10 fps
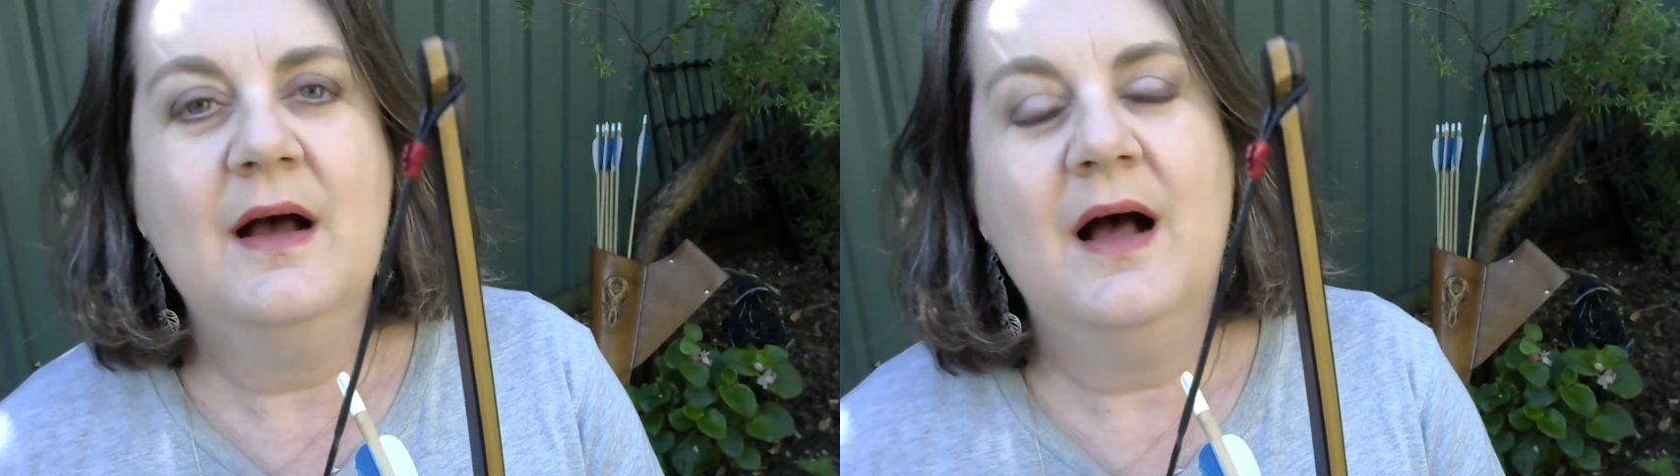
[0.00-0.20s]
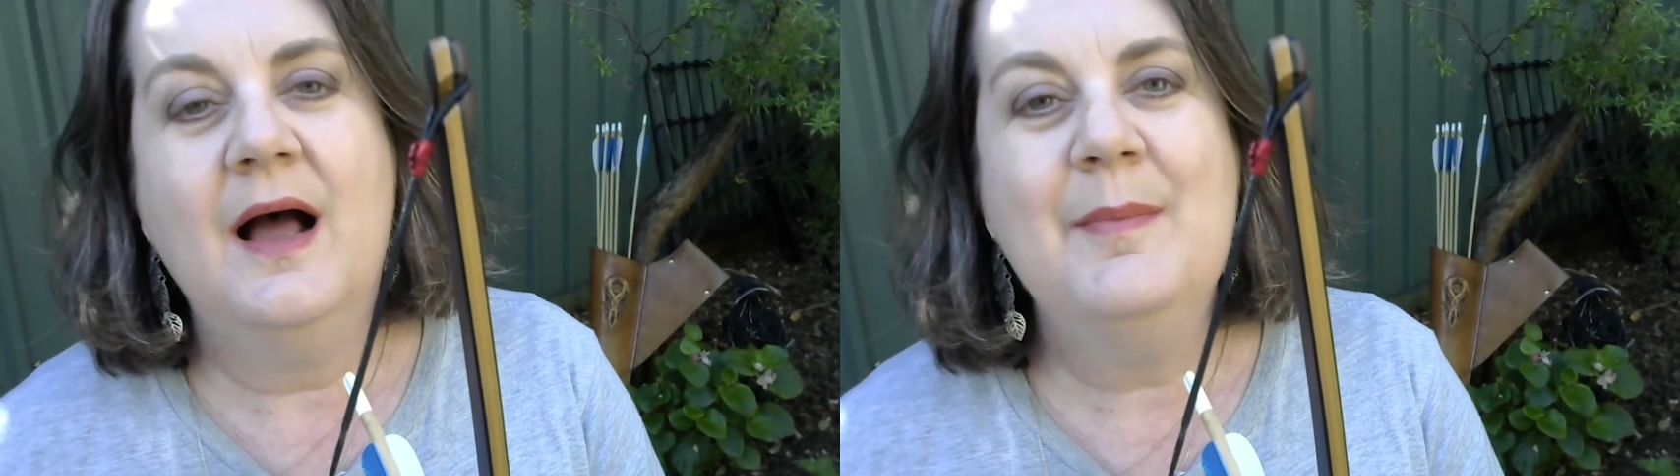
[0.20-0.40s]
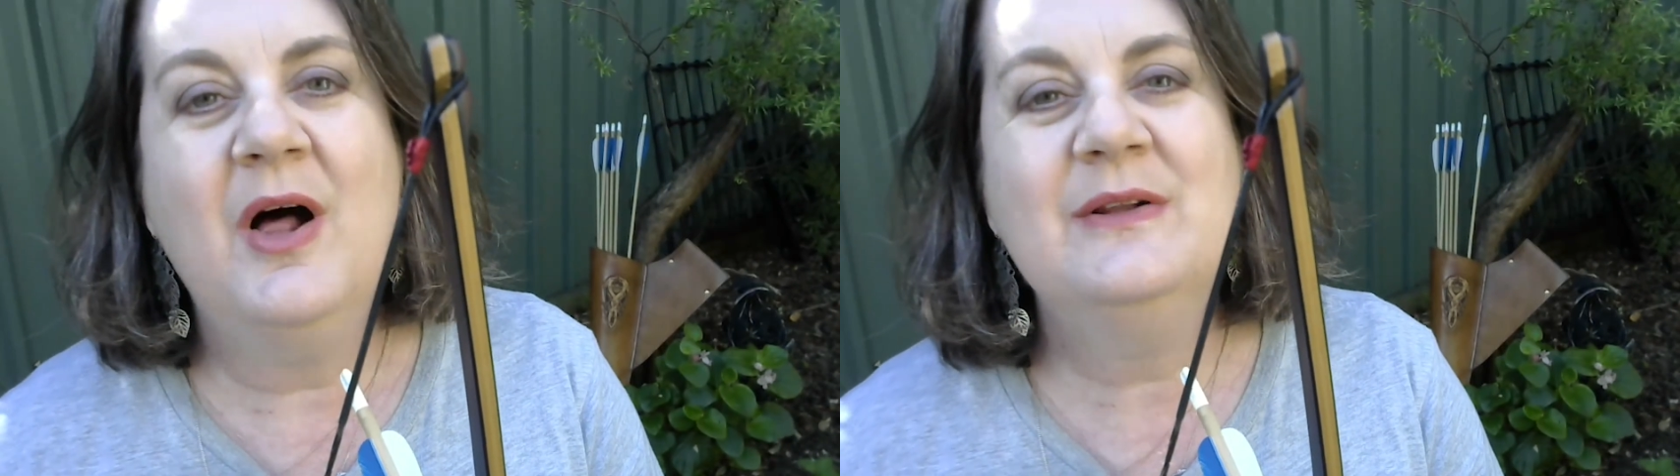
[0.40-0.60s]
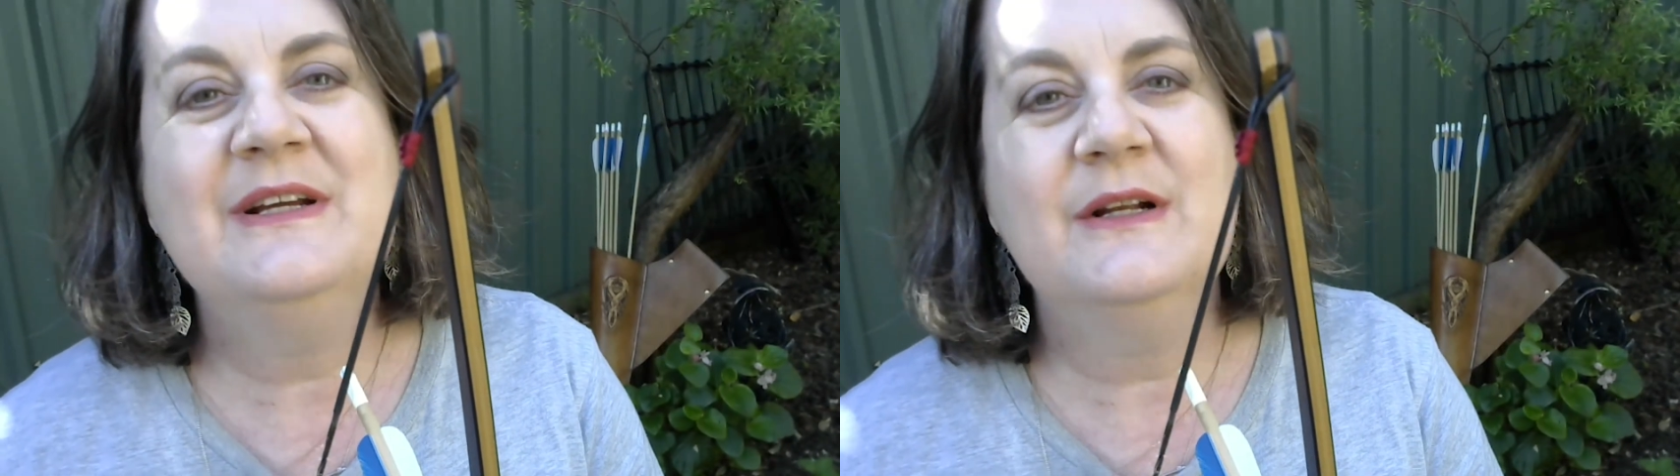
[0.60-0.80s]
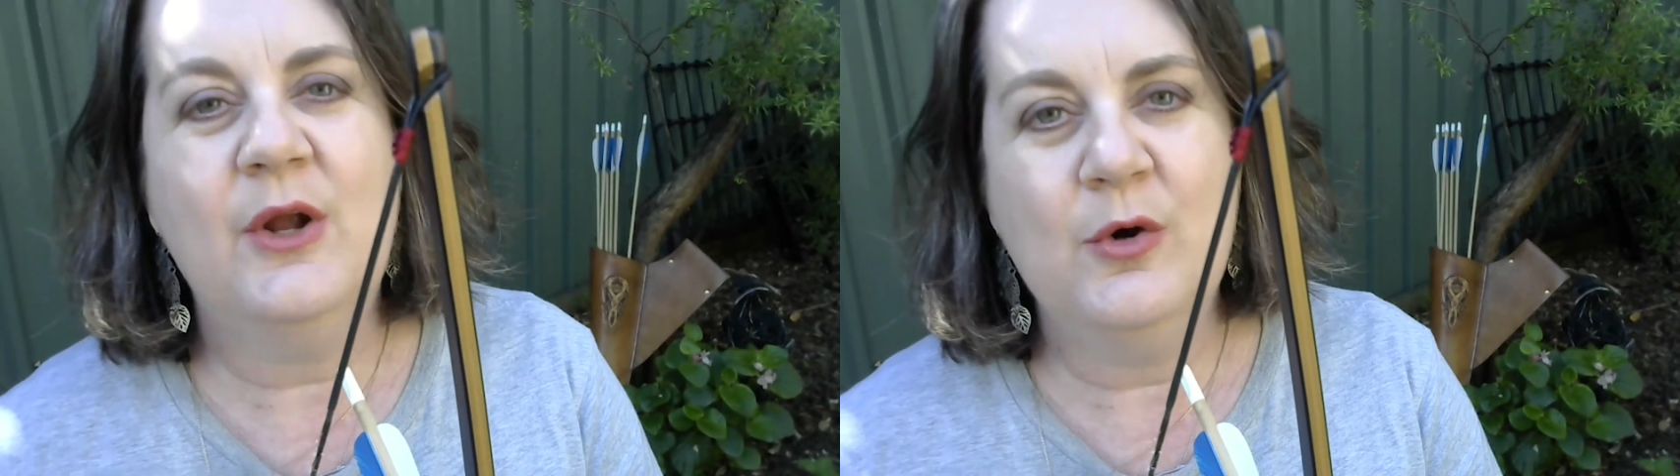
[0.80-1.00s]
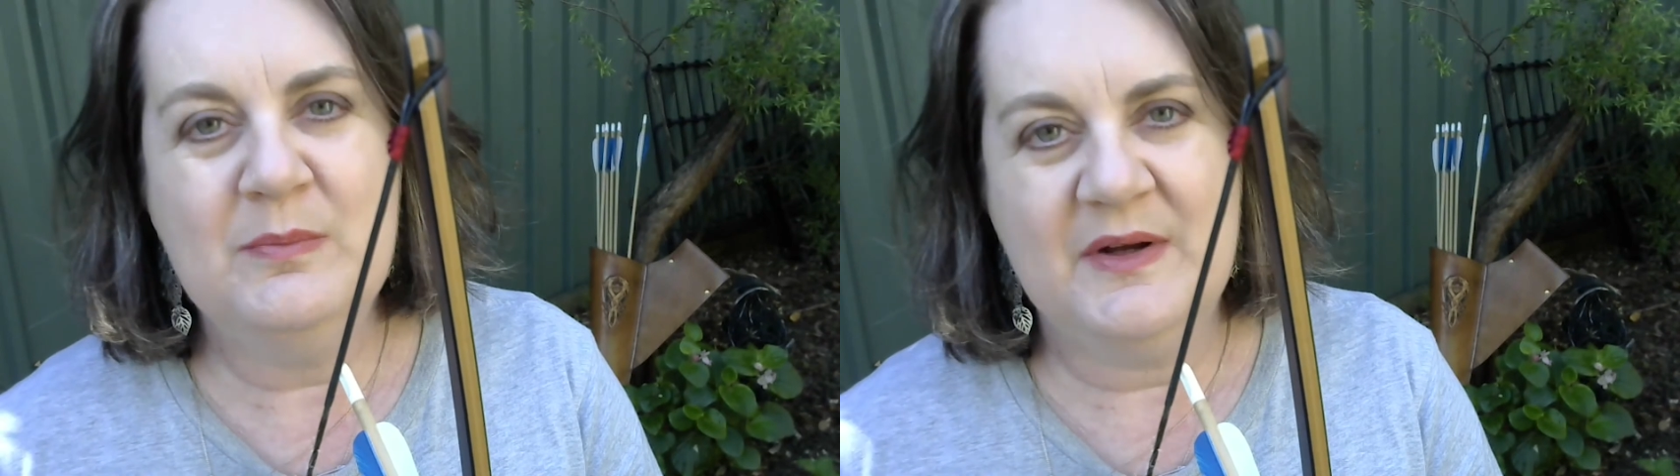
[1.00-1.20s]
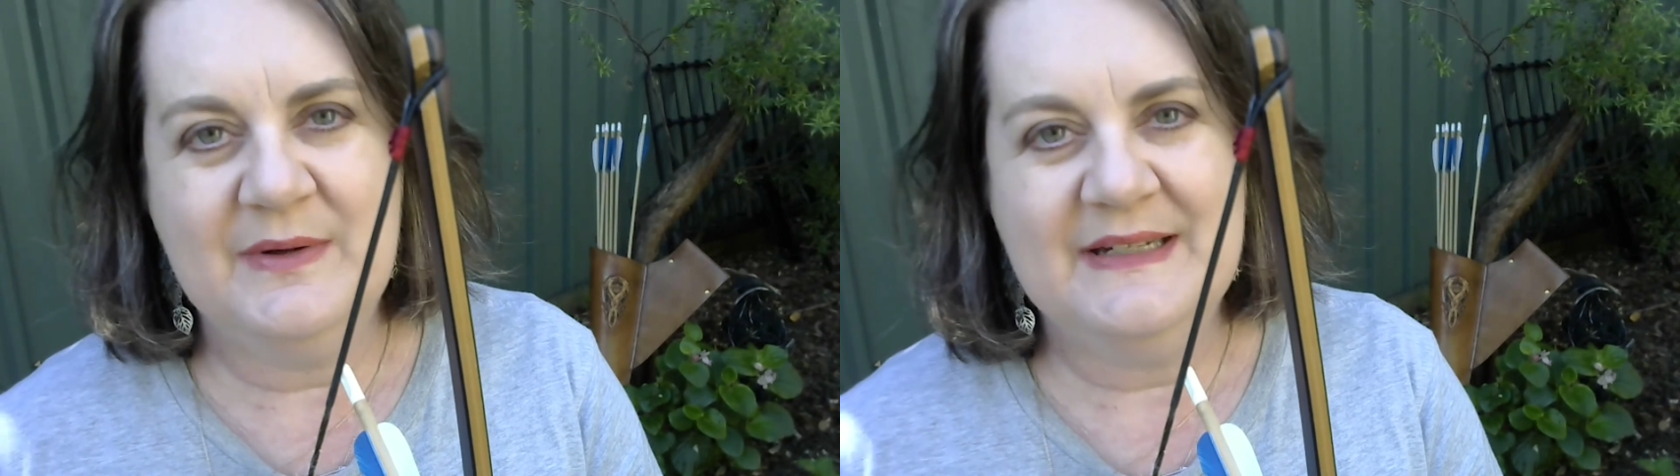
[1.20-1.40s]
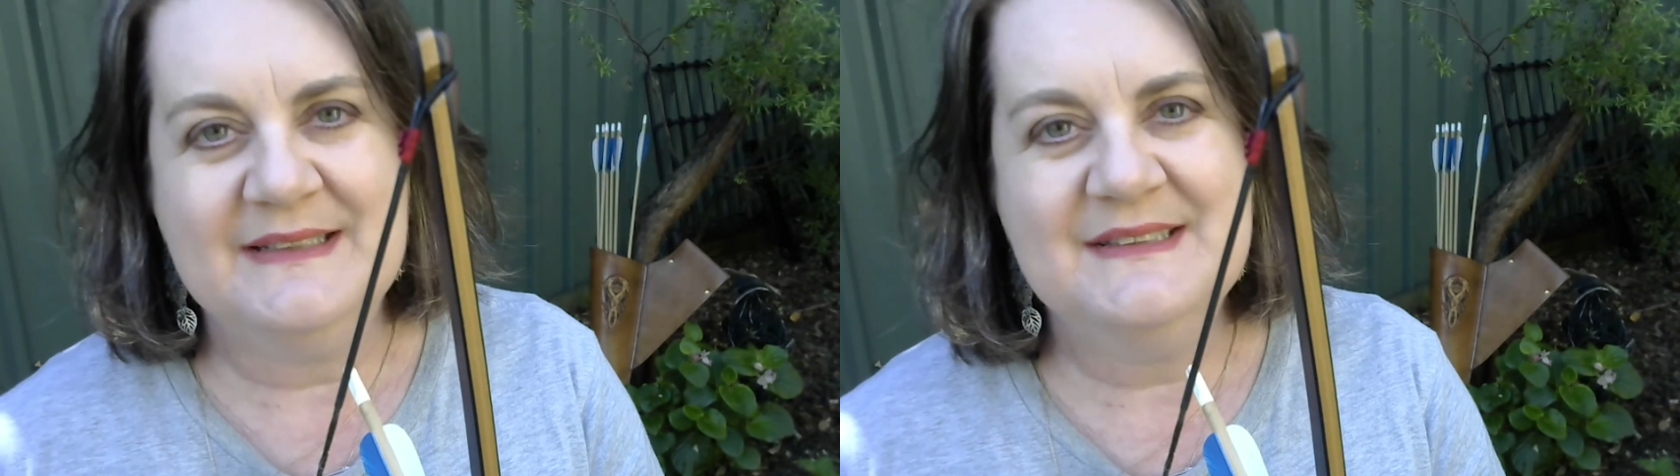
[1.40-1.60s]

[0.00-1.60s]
I'm holding a longbow here,